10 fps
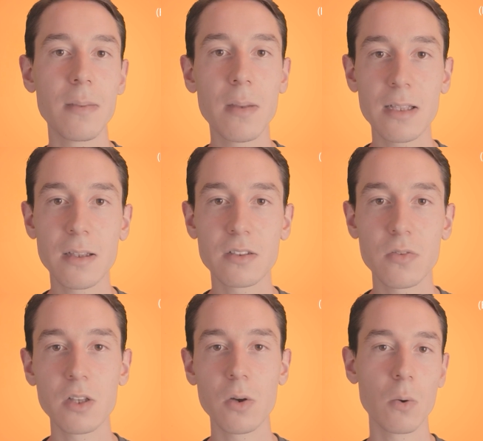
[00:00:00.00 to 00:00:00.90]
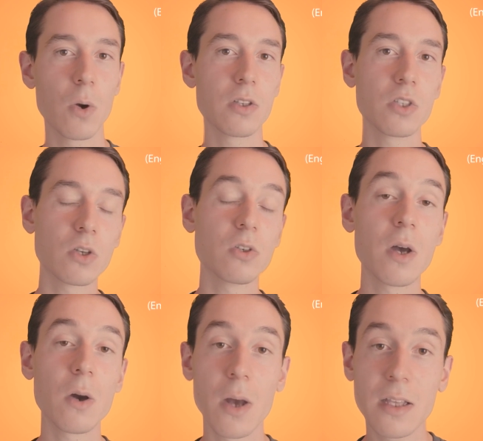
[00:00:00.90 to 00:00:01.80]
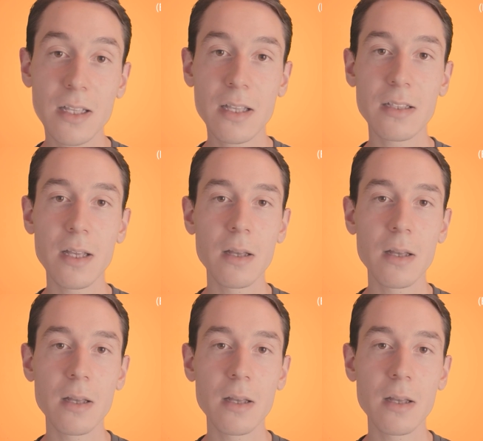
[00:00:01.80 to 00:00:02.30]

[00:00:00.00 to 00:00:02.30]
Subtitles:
In this video I want to show you how I did it